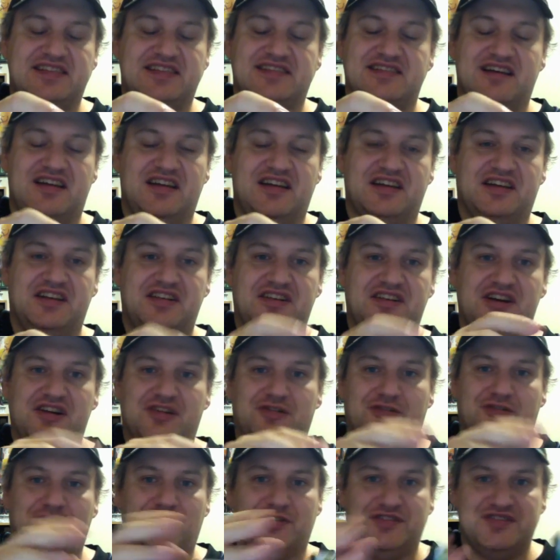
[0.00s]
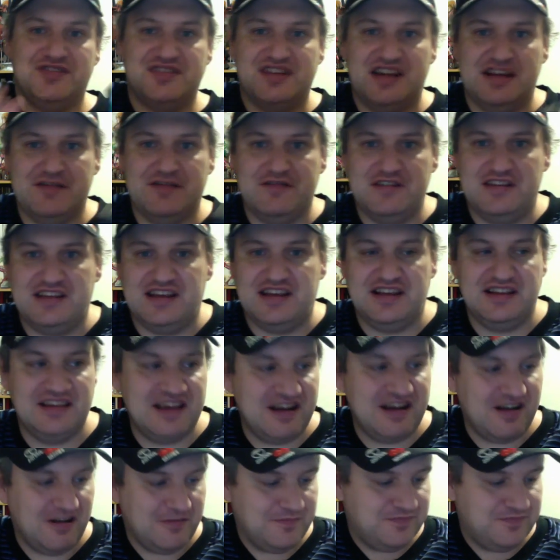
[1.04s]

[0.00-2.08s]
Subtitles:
Sonic and Knuckles and everything there.